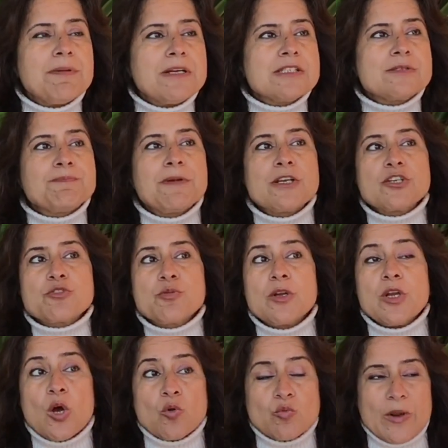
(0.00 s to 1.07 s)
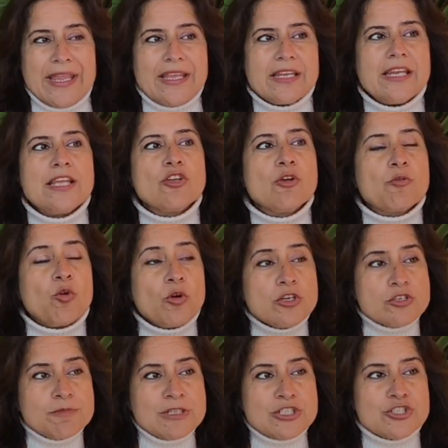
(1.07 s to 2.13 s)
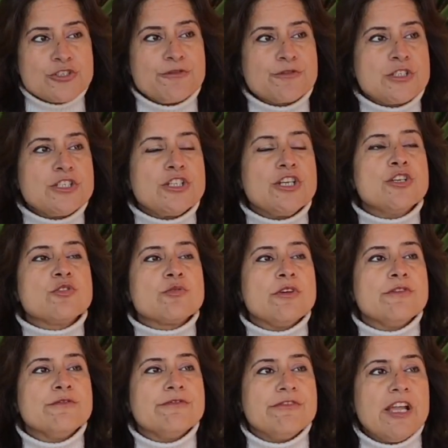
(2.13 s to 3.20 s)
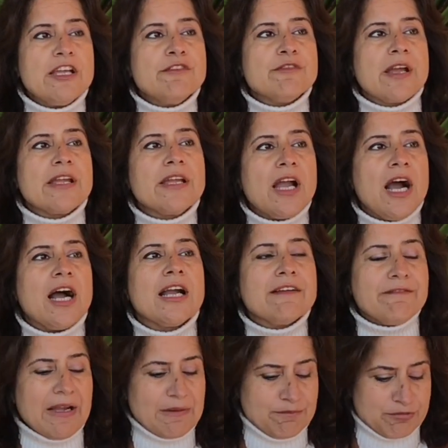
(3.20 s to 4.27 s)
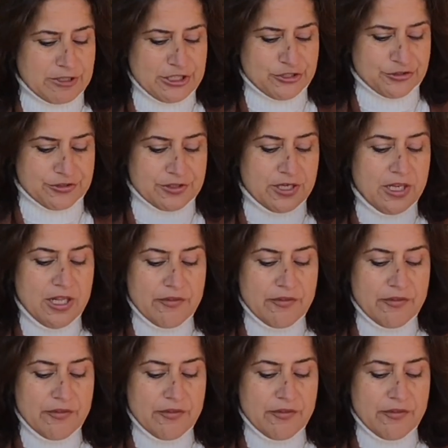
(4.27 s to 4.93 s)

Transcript: spiritual awakening. You're going to be shifted into a very, very high vibration.